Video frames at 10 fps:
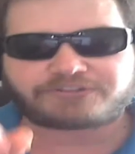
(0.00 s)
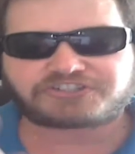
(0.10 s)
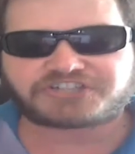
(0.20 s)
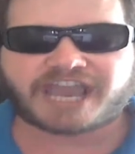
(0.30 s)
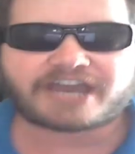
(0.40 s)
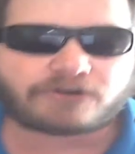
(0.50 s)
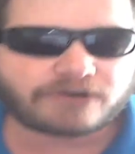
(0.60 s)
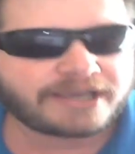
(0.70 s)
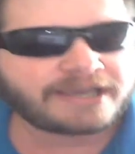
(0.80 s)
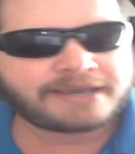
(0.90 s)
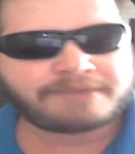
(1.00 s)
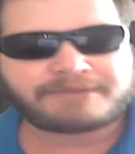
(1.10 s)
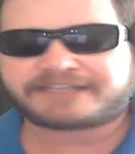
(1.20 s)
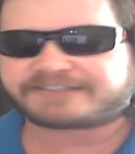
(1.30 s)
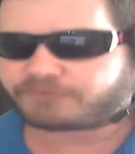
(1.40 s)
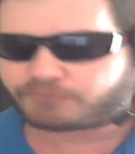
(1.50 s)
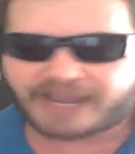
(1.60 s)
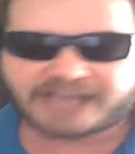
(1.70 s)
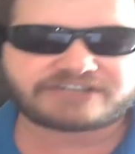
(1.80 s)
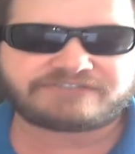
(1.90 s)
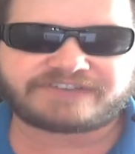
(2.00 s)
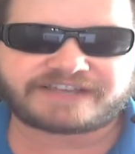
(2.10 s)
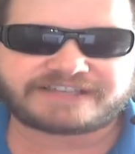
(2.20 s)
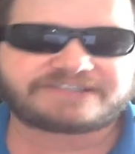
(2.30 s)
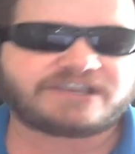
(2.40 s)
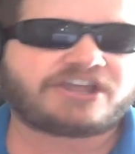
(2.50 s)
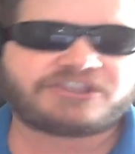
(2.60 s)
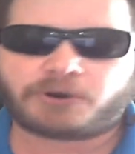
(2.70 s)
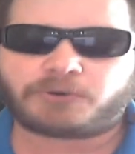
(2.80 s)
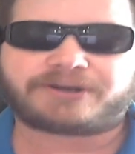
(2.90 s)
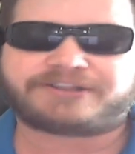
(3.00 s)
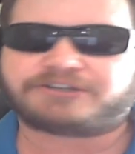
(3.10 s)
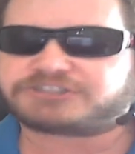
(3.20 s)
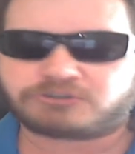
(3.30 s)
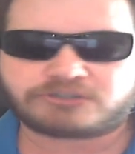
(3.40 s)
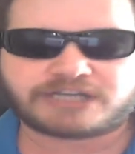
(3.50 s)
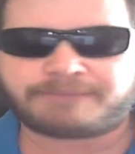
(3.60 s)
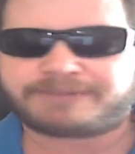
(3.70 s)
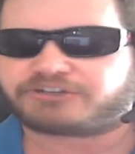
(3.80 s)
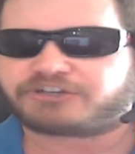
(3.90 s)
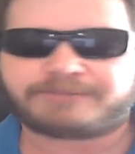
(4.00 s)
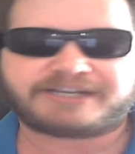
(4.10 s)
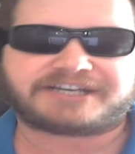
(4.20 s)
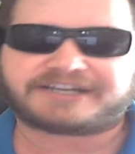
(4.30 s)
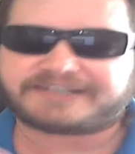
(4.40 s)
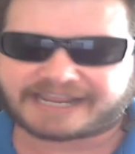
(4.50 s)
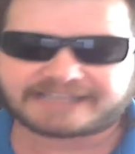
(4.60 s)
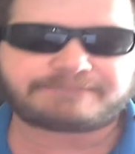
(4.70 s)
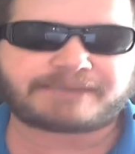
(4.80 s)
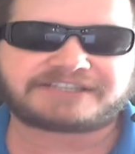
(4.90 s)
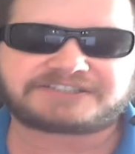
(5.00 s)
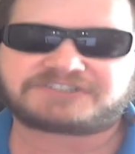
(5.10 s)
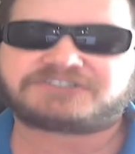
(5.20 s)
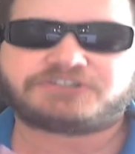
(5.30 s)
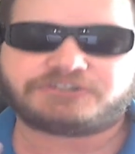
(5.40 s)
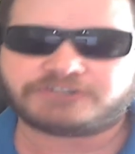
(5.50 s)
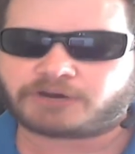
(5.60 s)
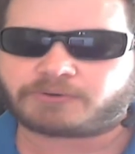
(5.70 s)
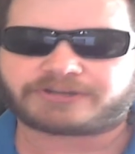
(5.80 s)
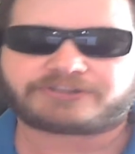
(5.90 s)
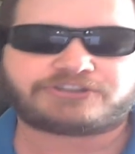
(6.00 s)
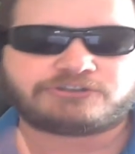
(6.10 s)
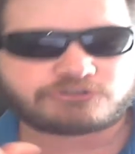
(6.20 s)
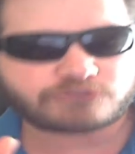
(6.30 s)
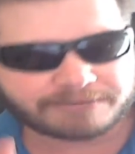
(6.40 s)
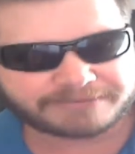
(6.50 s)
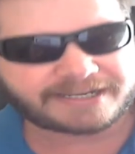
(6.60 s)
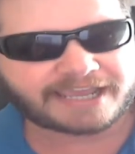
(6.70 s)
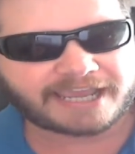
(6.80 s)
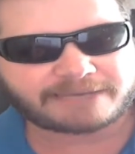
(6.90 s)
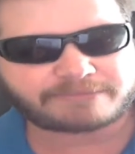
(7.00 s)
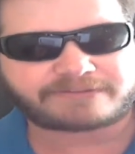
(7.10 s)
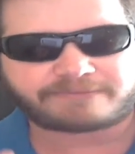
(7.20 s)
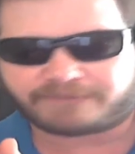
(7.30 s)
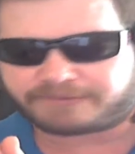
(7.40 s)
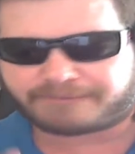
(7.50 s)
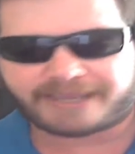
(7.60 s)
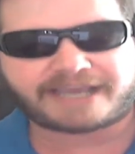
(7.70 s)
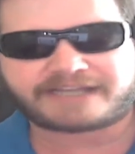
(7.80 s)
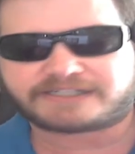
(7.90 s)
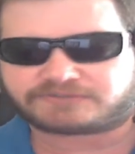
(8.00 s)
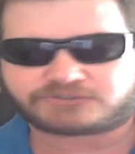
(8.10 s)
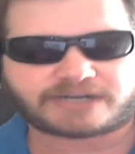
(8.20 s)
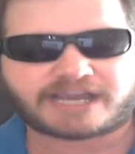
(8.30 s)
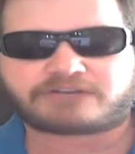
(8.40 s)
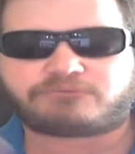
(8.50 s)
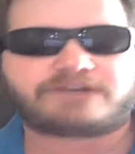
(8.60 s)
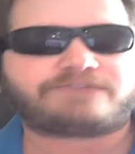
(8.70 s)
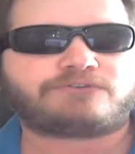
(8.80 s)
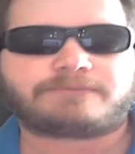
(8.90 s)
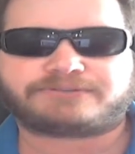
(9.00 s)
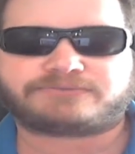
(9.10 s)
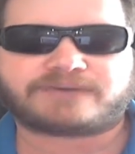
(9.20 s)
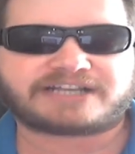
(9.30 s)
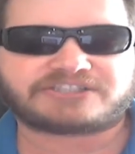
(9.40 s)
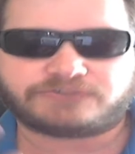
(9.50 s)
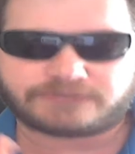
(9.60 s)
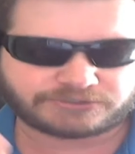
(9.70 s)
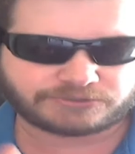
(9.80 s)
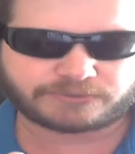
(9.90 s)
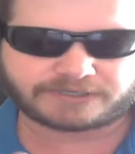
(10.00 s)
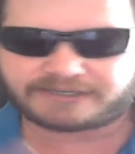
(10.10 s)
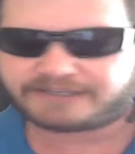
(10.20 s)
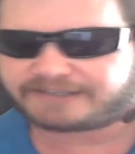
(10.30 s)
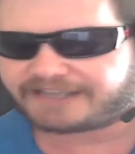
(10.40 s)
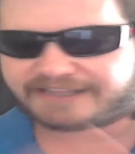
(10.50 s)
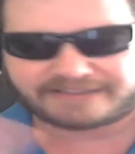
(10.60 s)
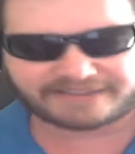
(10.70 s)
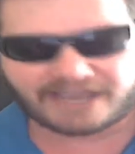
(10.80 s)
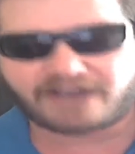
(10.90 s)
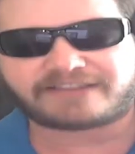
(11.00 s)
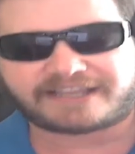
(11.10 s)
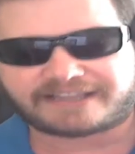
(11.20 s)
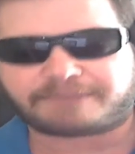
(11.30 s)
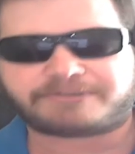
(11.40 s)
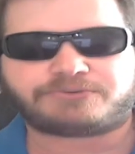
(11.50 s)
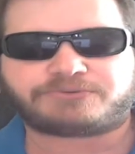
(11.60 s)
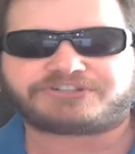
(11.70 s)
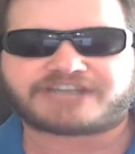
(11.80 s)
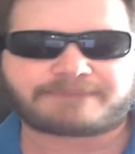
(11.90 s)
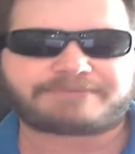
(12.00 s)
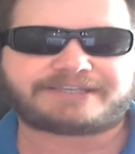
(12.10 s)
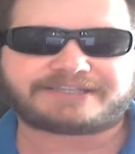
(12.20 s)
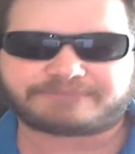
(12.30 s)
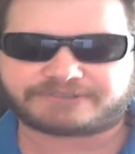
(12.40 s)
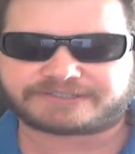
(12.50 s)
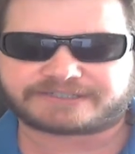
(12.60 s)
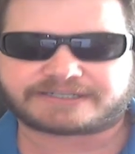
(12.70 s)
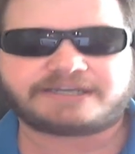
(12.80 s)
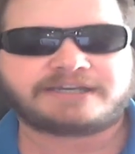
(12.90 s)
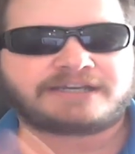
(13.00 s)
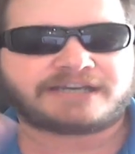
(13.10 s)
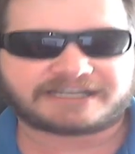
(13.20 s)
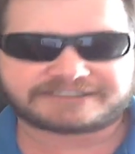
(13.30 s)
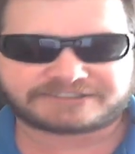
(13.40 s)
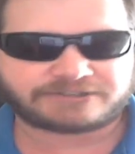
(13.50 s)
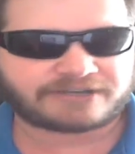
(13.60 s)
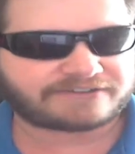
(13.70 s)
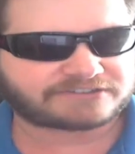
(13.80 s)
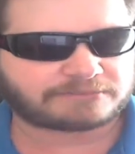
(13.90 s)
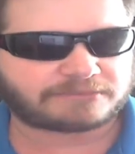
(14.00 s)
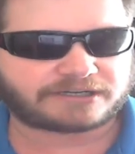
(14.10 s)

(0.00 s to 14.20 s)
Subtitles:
this channel because of the reaction vids, don't worry, they're still coming. They're coming on a daily basis. You know it. You drop the name of the band, the track, or whatever you want me to react to, and I'll do it. Lately, I've been doing Japanese music. I still have some